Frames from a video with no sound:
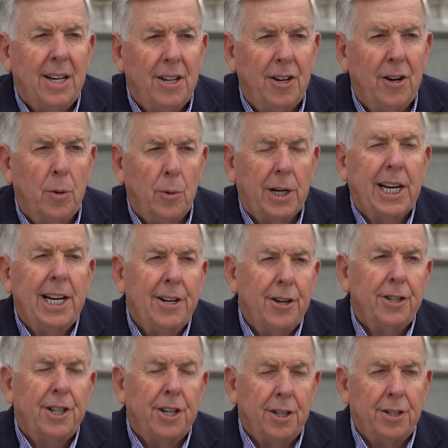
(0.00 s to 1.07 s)
you know, we're kidding
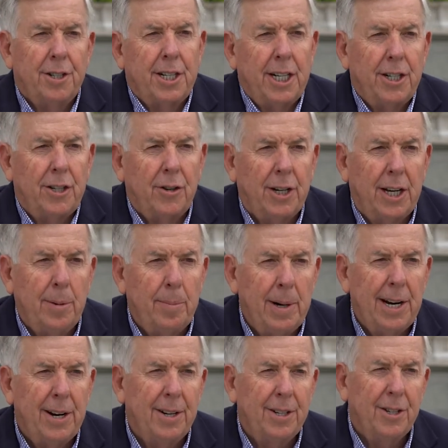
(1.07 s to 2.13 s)
ourselves that things are going to get
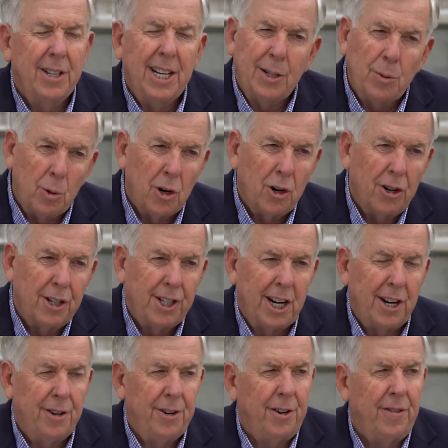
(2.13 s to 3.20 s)
better. So that's where early
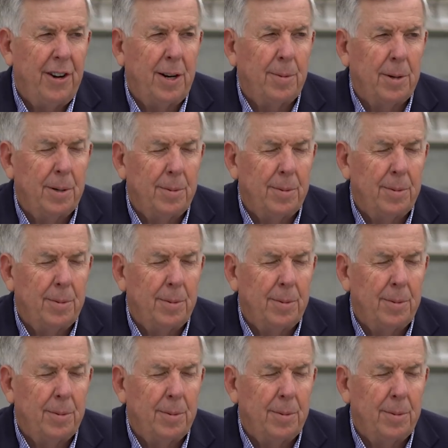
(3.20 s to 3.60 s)
childhood development